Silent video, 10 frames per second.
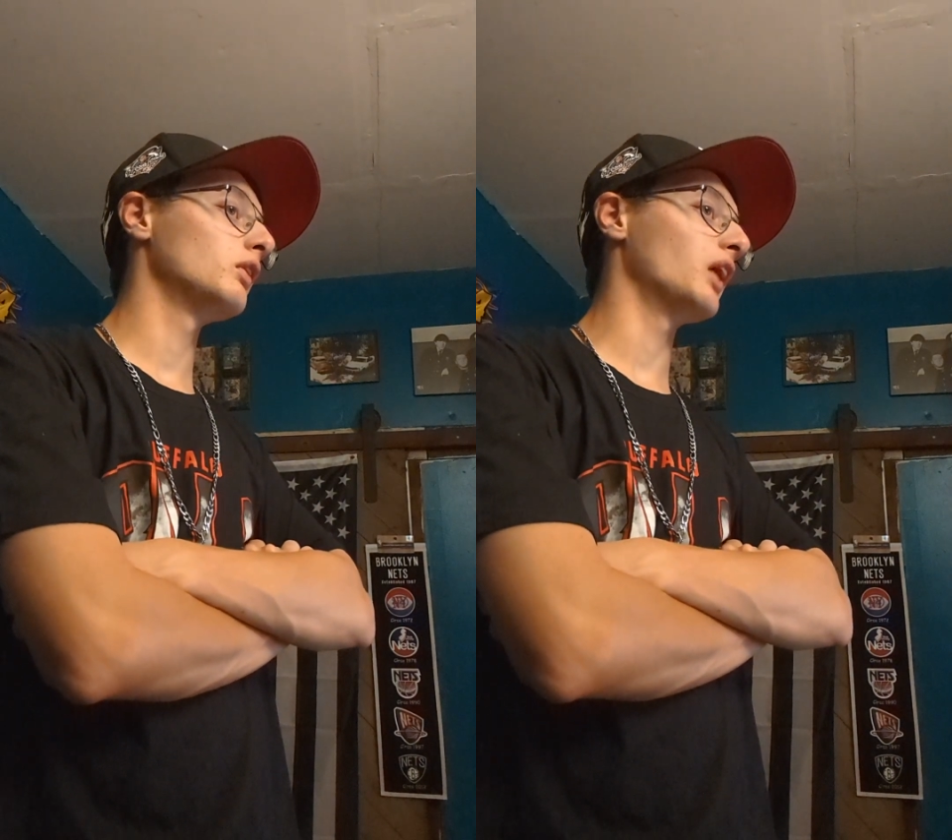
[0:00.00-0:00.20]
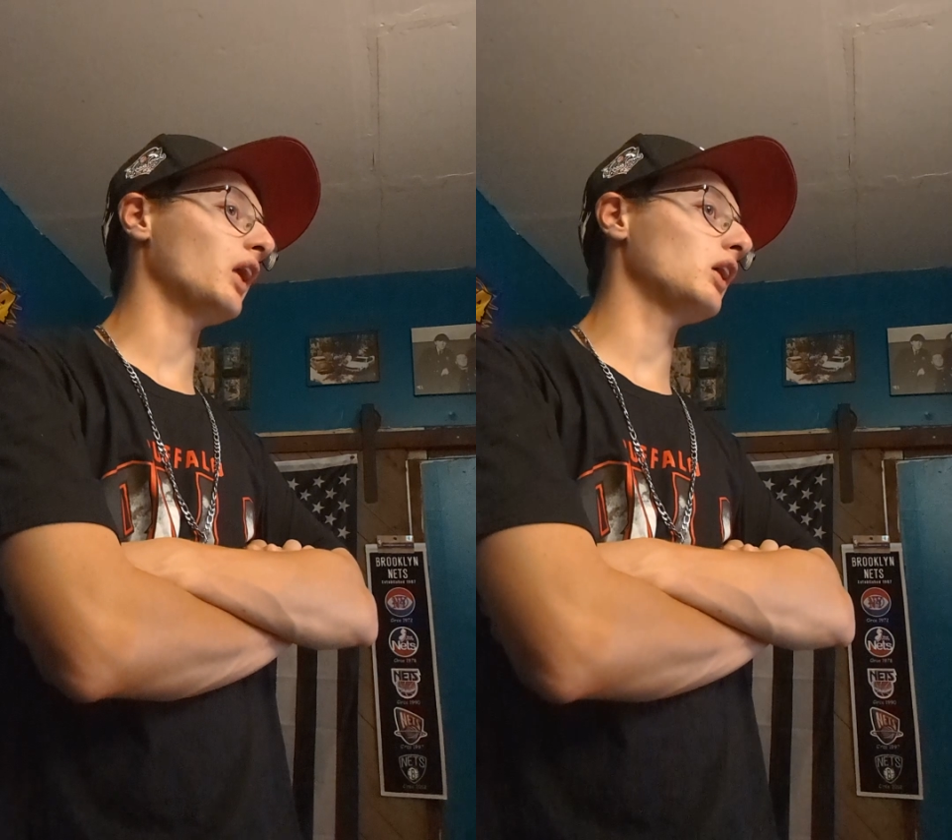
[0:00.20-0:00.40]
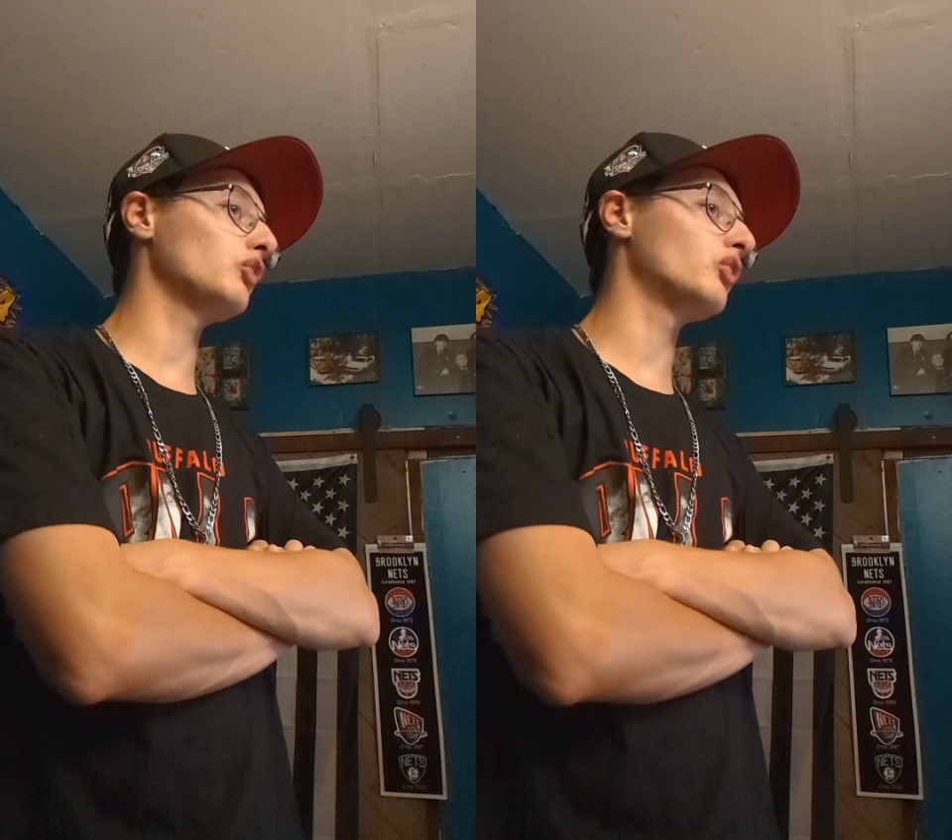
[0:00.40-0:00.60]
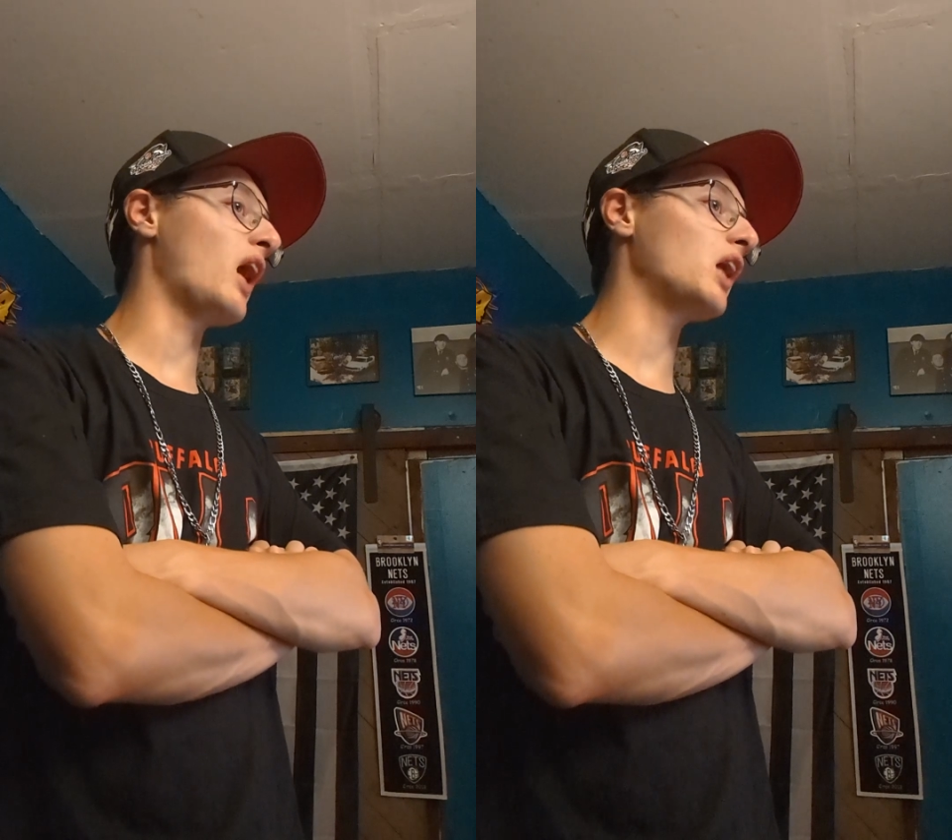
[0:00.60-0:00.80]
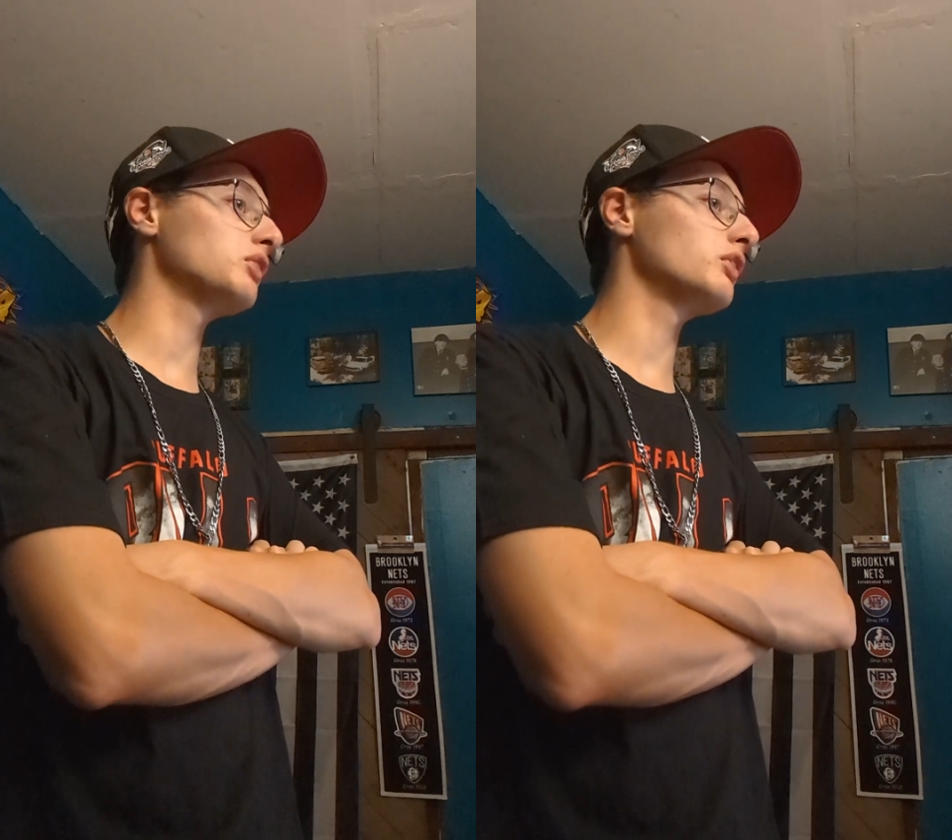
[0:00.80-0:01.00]
Yankees
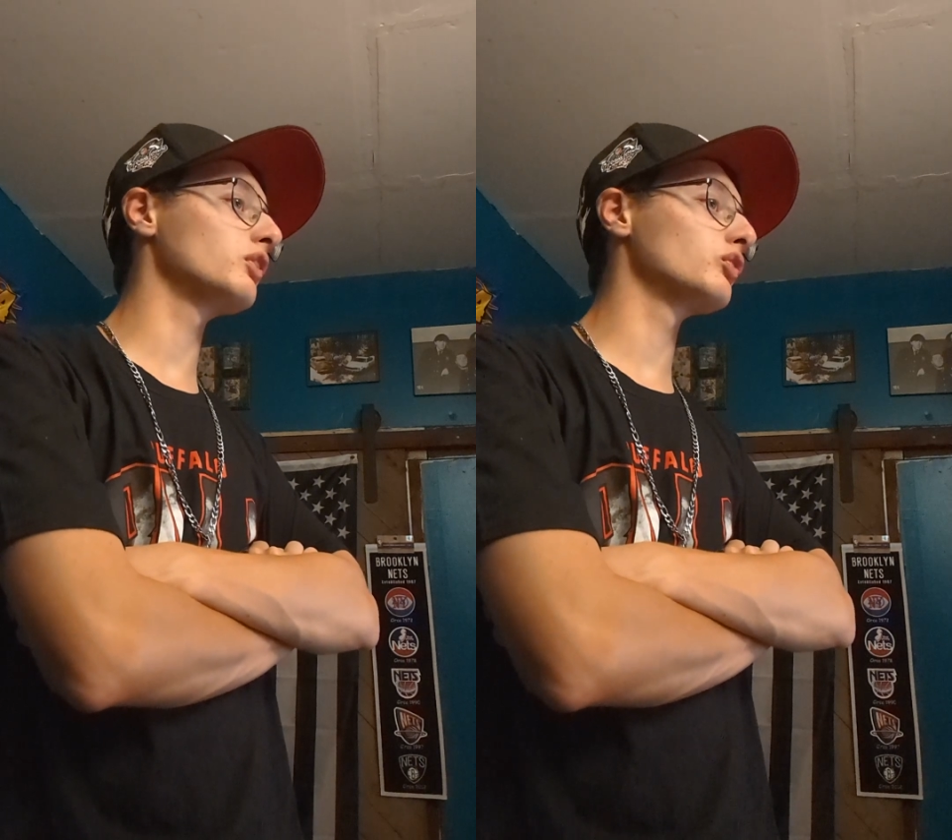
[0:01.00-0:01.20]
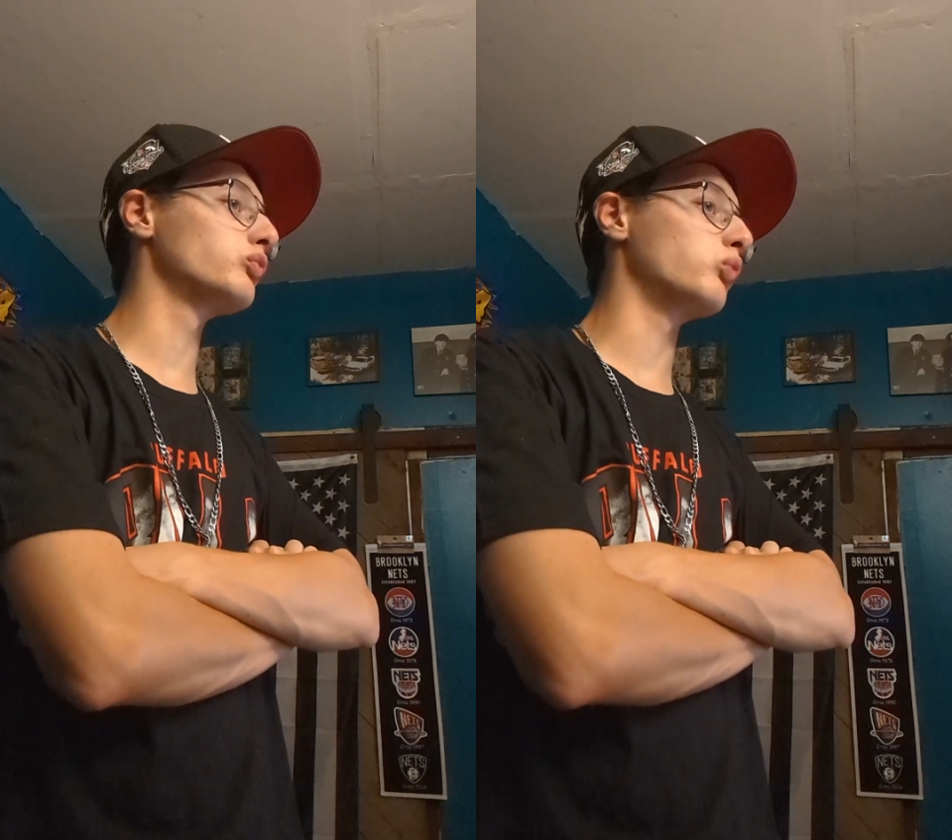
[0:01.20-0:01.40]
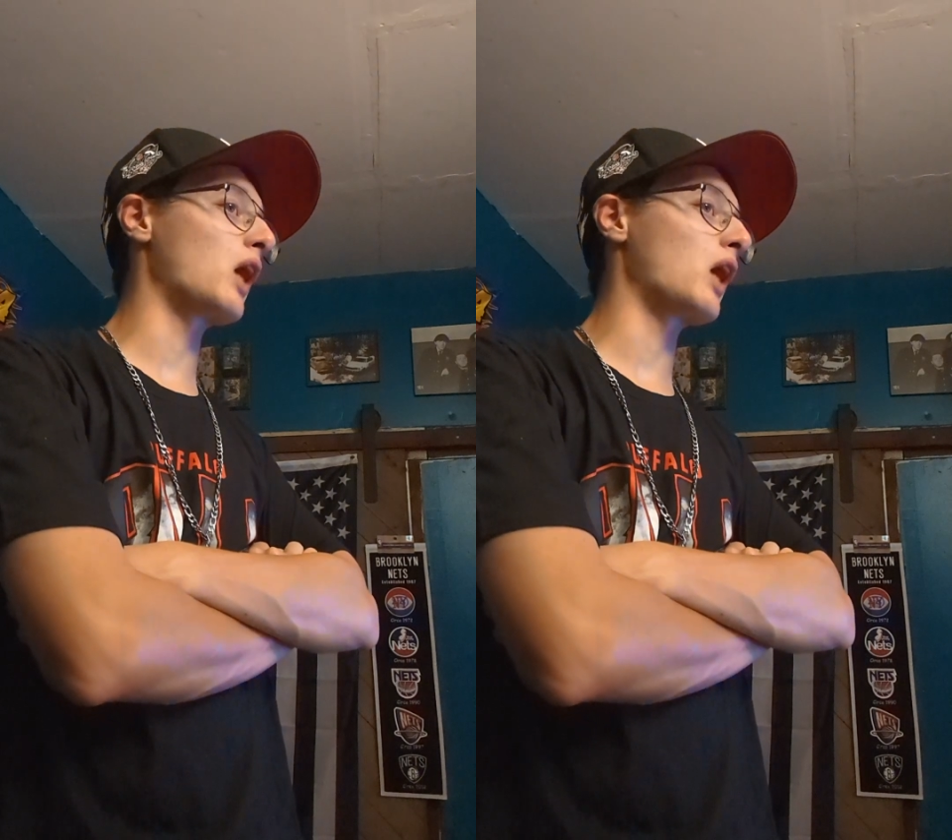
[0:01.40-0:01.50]
Dodgers